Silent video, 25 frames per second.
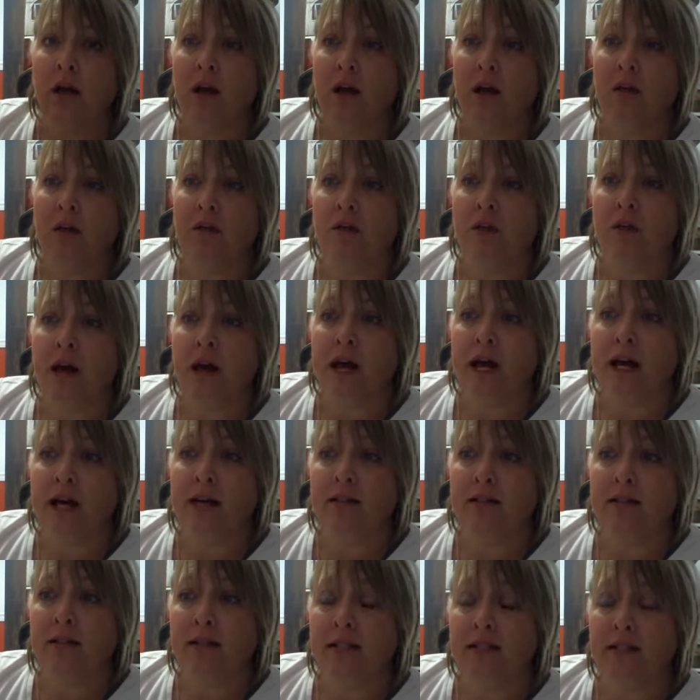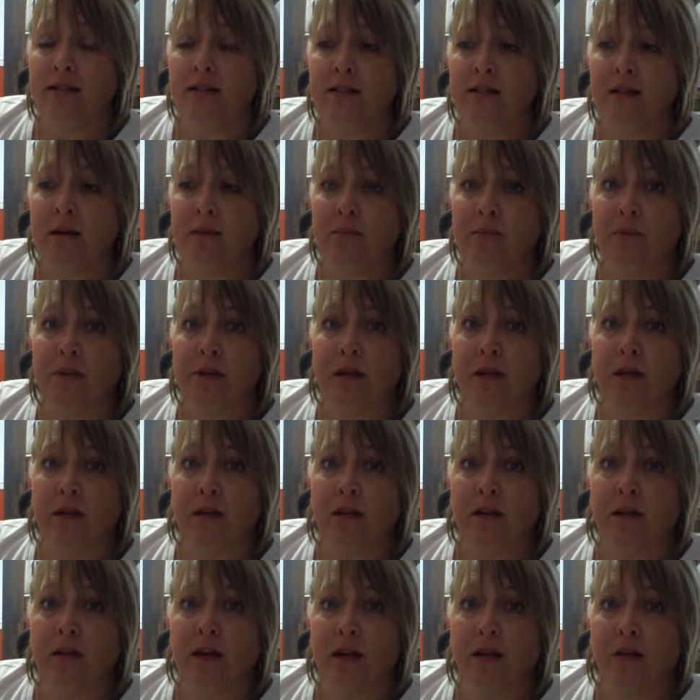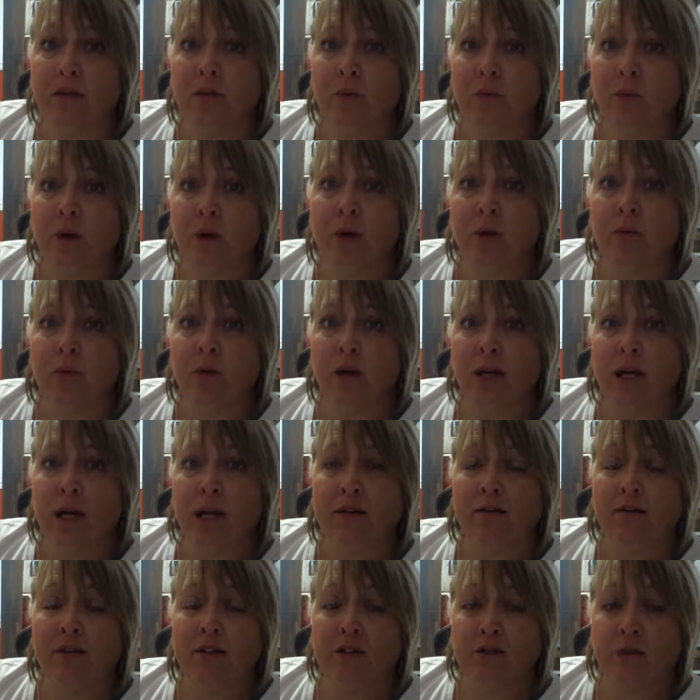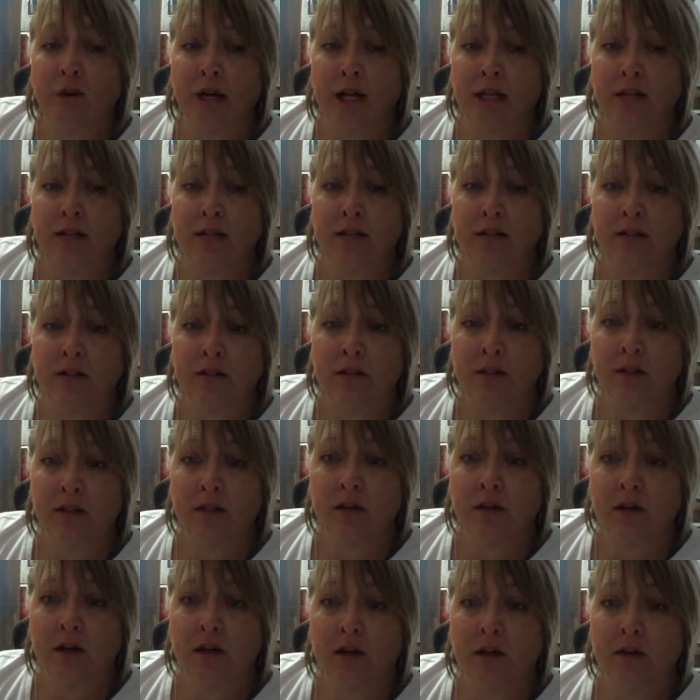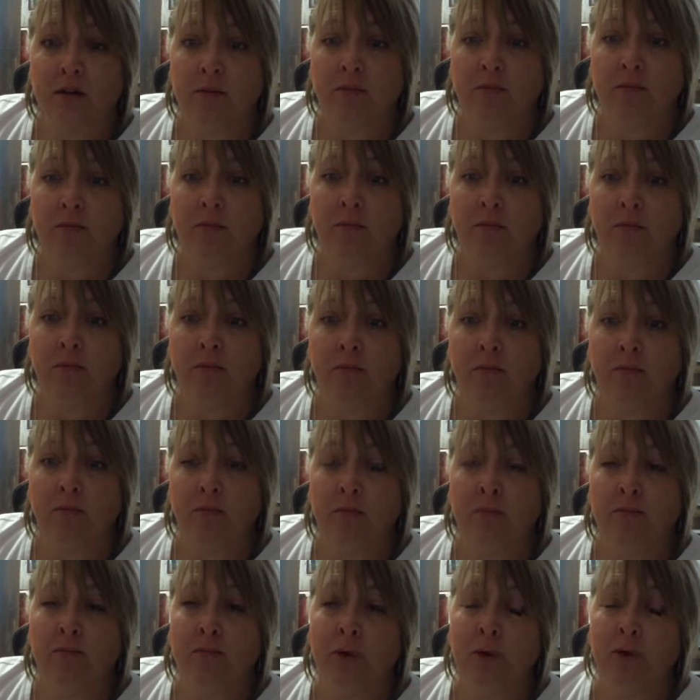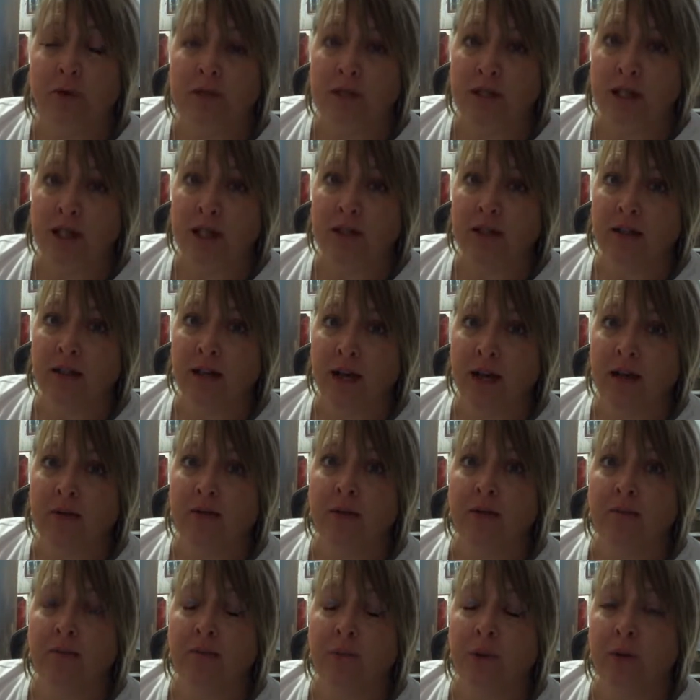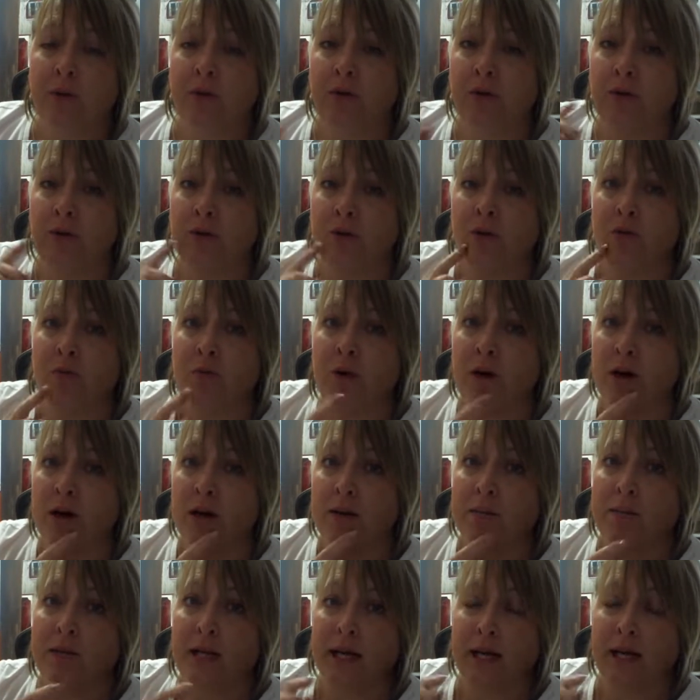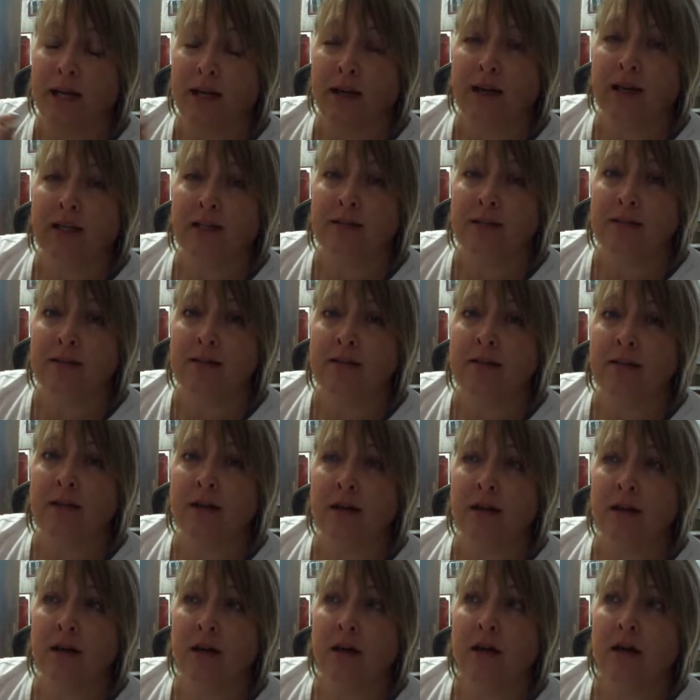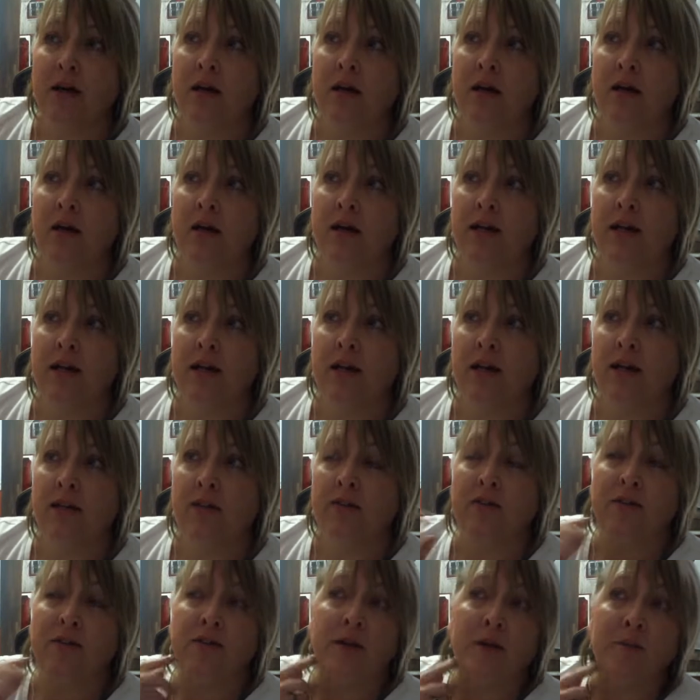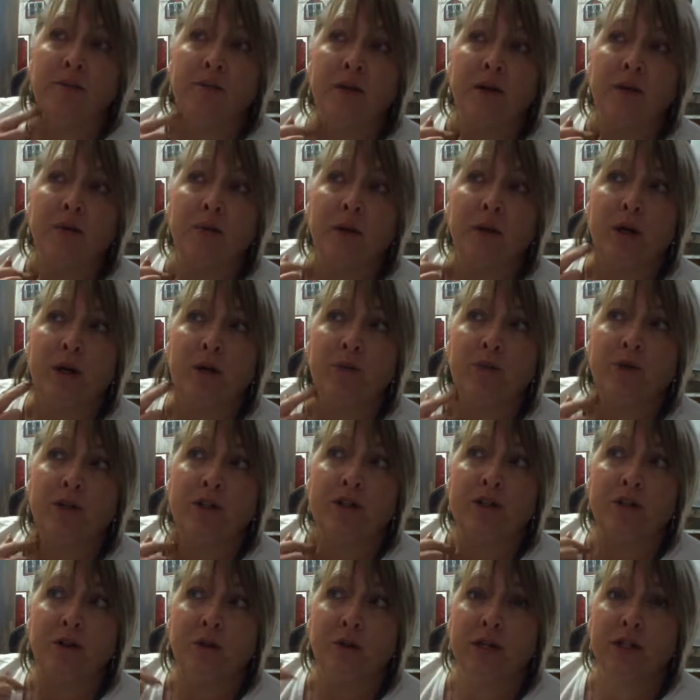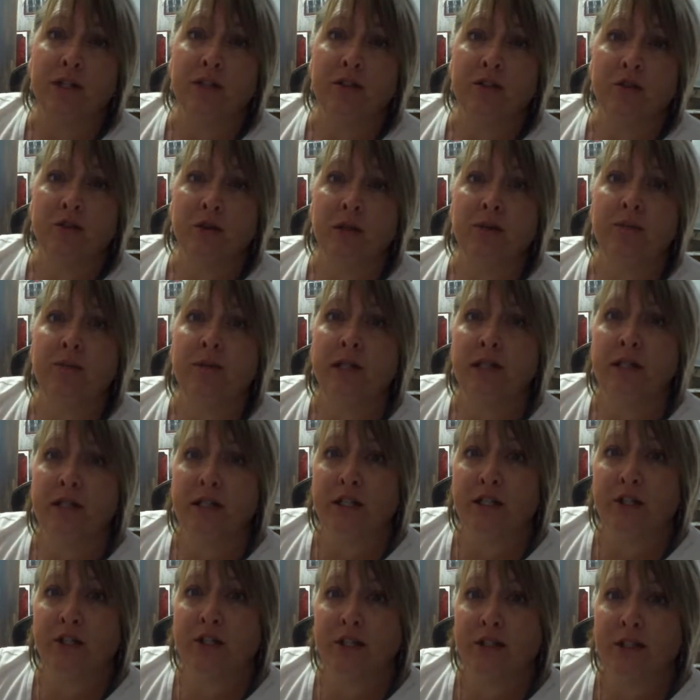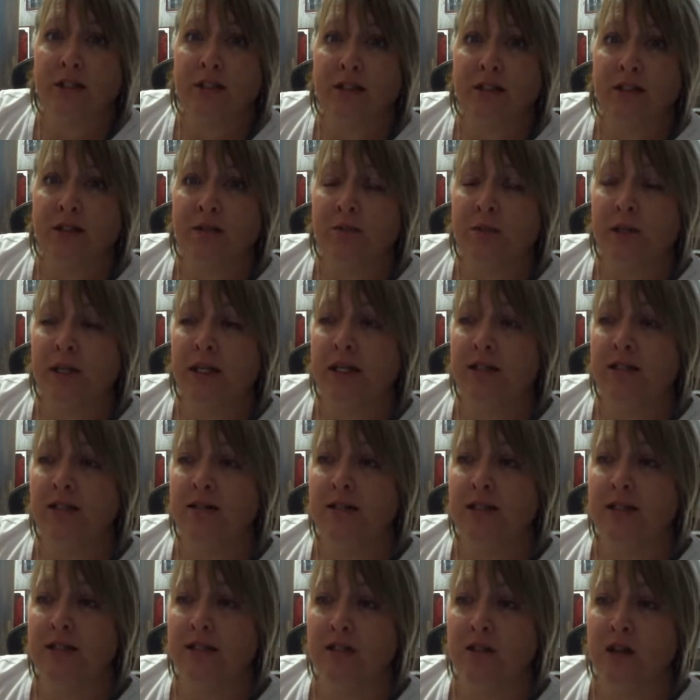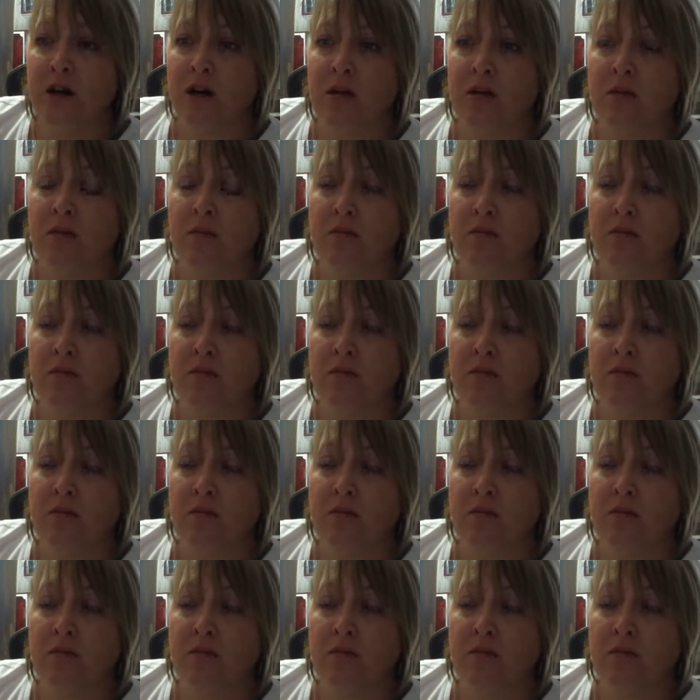That is something that we would have addressed, most likely having pulled those bottom canines. It's something we only do in extreme conditions because it's not